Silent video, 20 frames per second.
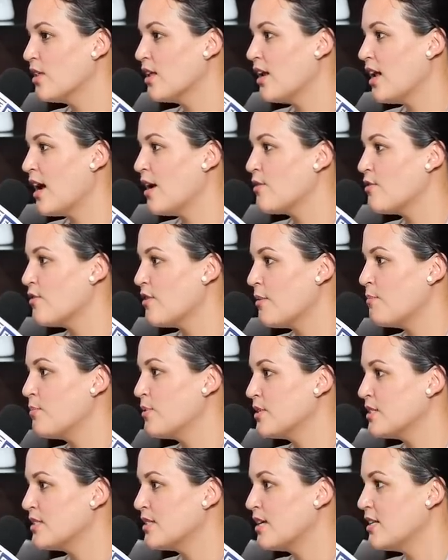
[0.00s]
that I
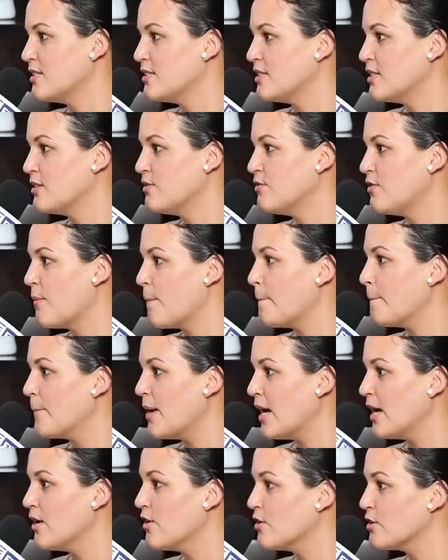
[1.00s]
represented from
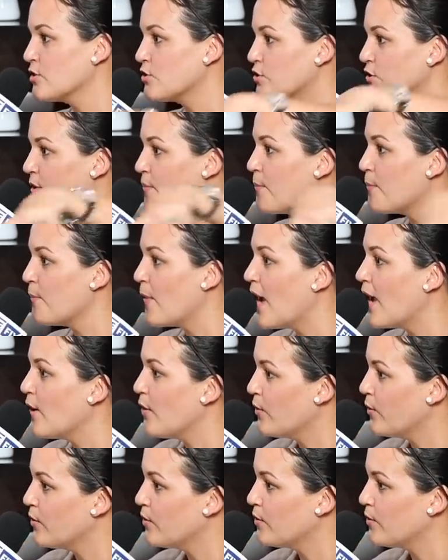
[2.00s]
my country in my
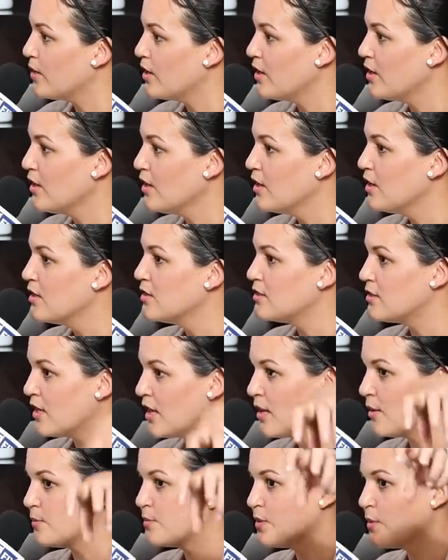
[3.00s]
own way to
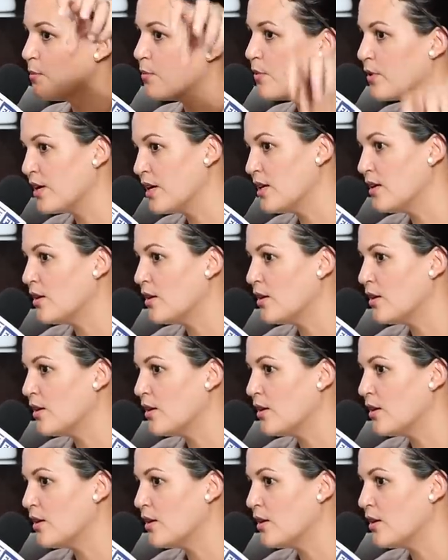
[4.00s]
help to break